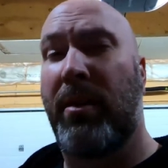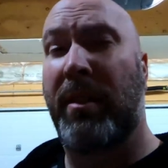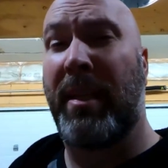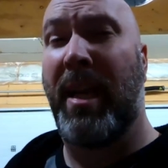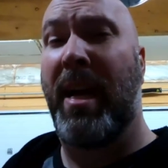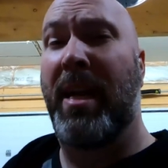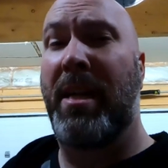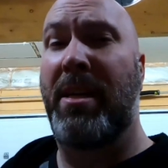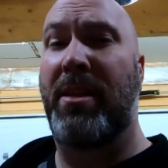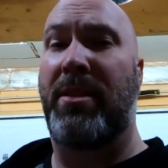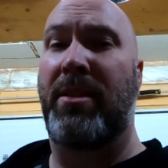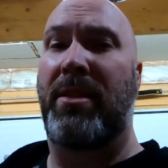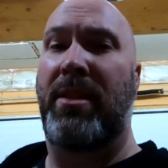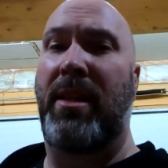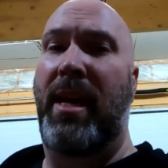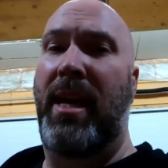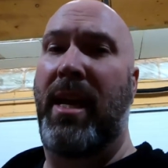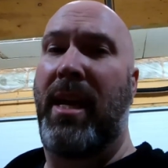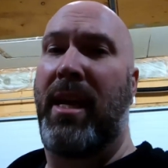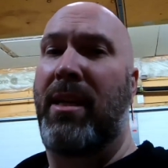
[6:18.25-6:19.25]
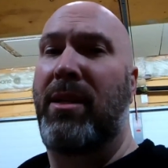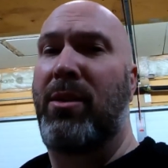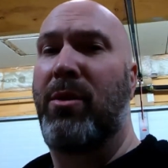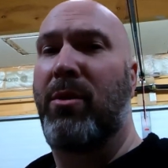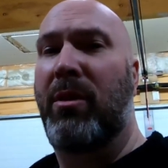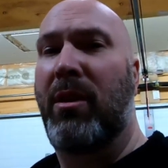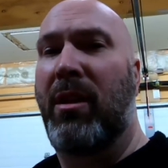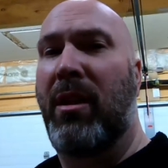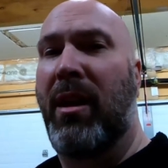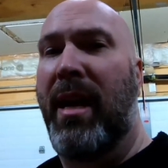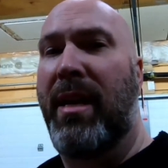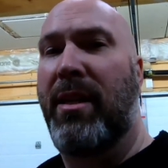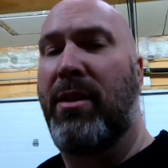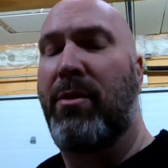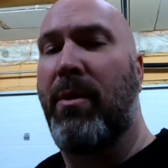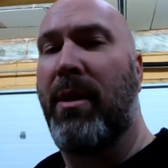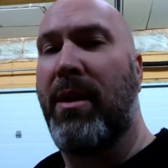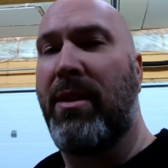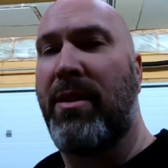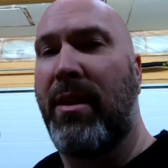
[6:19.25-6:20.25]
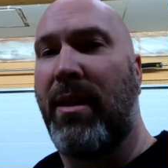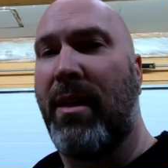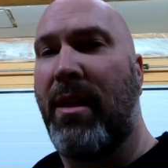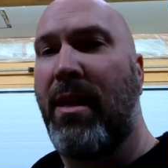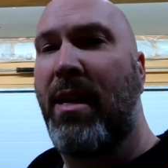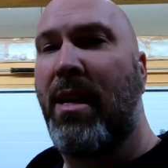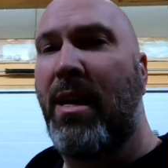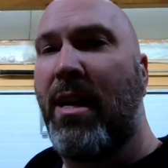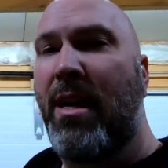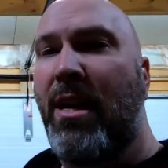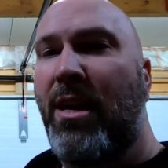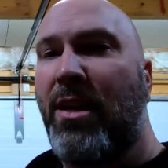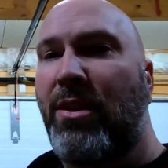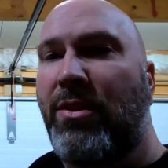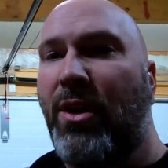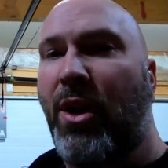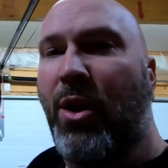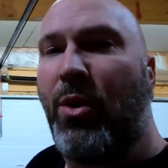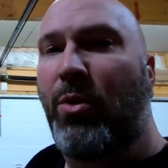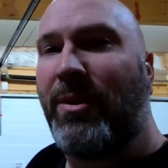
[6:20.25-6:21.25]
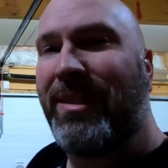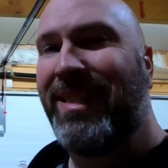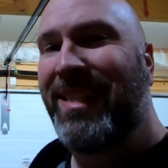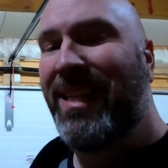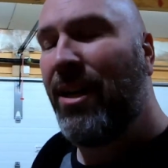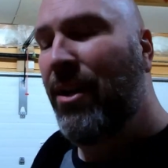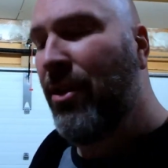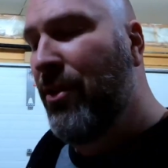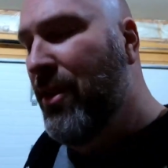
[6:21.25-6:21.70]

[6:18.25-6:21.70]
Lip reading: the ice and do a little ice racing. So until